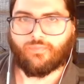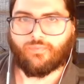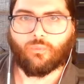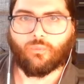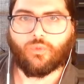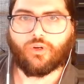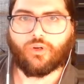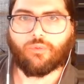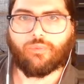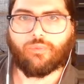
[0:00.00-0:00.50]

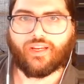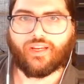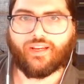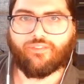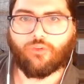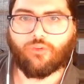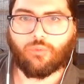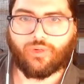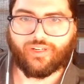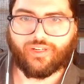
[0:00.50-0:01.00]
Welcome back,
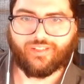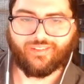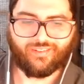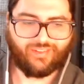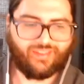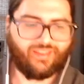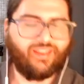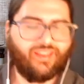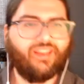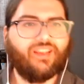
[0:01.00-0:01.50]
everybody.
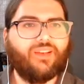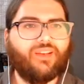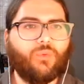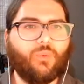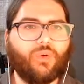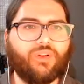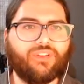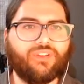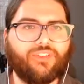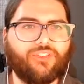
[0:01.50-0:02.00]

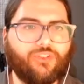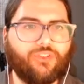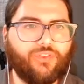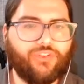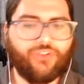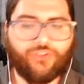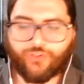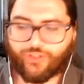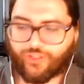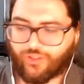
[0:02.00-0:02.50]
Wesley
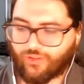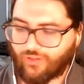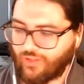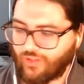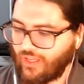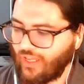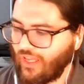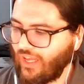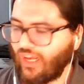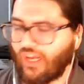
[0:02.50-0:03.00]
Trevino here.
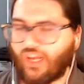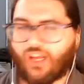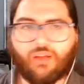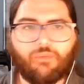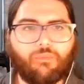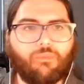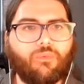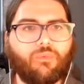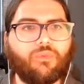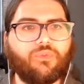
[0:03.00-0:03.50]

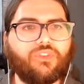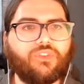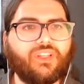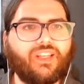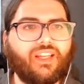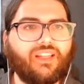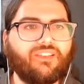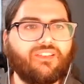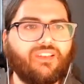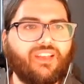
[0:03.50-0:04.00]
Uh,
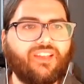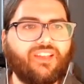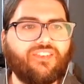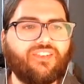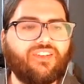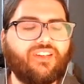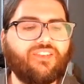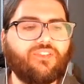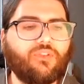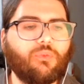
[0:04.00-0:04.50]
today's
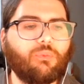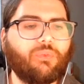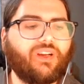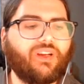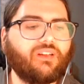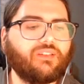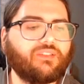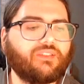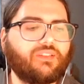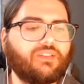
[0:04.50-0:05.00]
lesson is
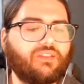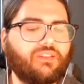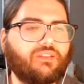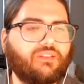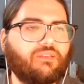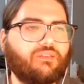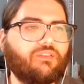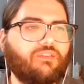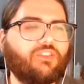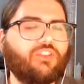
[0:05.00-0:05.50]
about
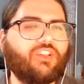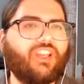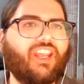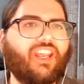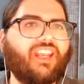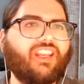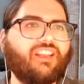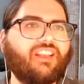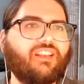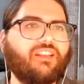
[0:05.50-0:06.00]

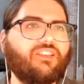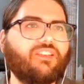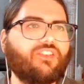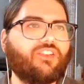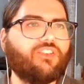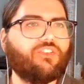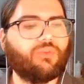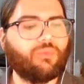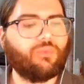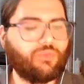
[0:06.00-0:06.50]
taking
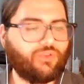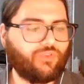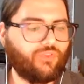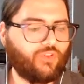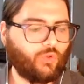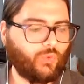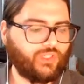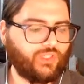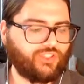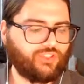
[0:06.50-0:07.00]
systems of
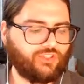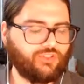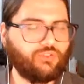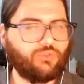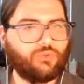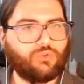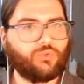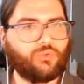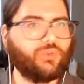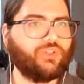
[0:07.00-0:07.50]

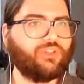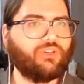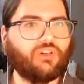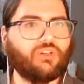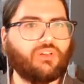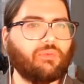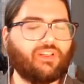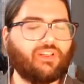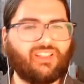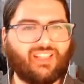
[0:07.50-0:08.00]
equations, which we
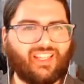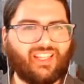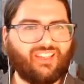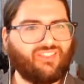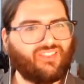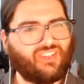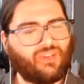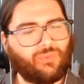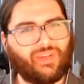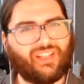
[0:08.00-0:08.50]
talked about
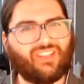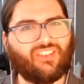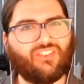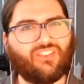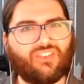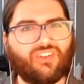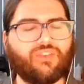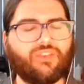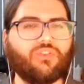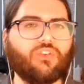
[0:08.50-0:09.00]
last time. We had
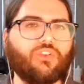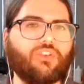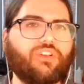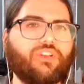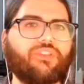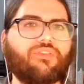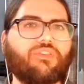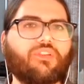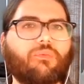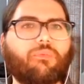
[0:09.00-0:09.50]
several
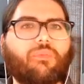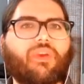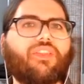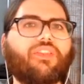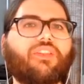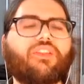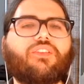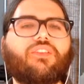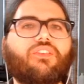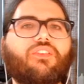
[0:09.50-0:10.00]
different
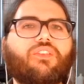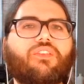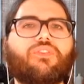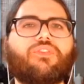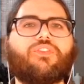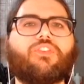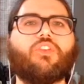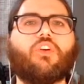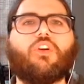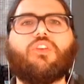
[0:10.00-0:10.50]
methods of
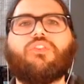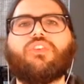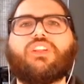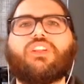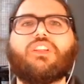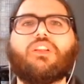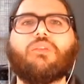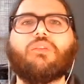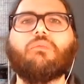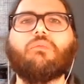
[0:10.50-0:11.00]
solving
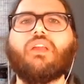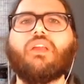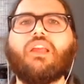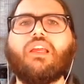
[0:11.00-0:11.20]
them,